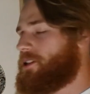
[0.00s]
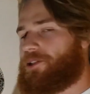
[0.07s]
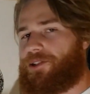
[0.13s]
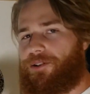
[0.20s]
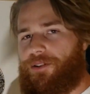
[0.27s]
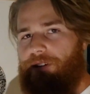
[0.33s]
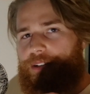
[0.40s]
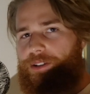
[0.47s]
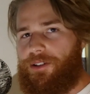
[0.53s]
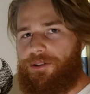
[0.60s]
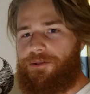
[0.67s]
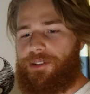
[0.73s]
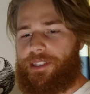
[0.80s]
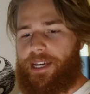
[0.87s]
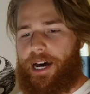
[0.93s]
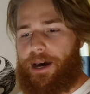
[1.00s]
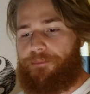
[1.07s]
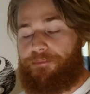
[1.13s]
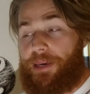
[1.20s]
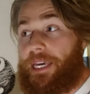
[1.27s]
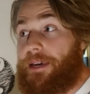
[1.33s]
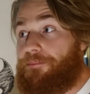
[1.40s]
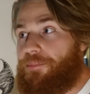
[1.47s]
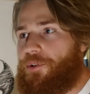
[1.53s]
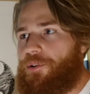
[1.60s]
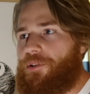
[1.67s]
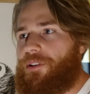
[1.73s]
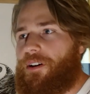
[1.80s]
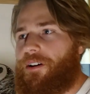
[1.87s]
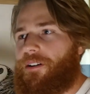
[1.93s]
So use that.
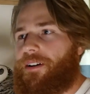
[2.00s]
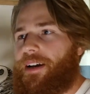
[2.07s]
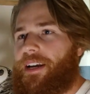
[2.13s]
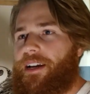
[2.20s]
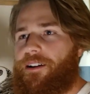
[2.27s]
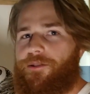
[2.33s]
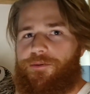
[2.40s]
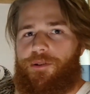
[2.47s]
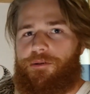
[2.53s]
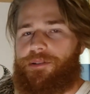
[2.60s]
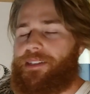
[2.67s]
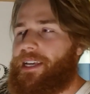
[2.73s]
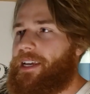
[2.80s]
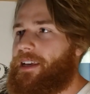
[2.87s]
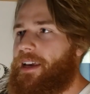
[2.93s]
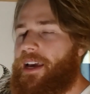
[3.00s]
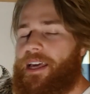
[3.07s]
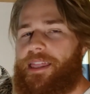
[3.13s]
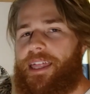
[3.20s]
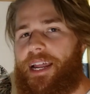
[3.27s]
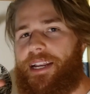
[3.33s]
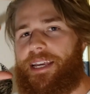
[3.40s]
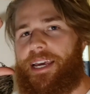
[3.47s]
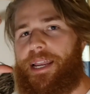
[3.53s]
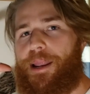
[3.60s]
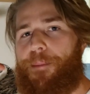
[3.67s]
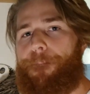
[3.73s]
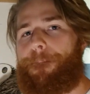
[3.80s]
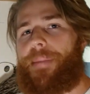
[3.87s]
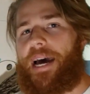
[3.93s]
People are engrossed. They then can
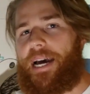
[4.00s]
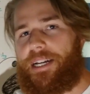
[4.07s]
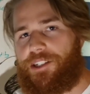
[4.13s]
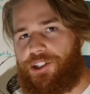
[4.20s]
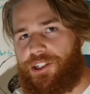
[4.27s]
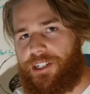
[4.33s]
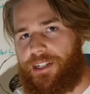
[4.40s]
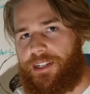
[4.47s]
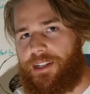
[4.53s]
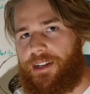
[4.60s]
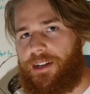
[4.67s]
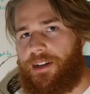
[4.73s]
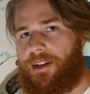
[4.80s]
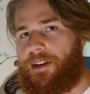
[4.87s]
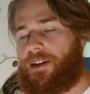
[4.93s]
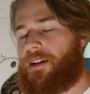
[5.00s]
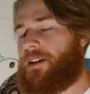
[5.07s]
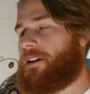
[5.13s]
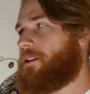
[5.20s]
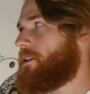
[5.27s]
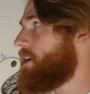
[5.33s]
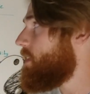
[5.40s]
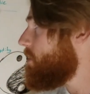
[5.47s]
imagine, all right, a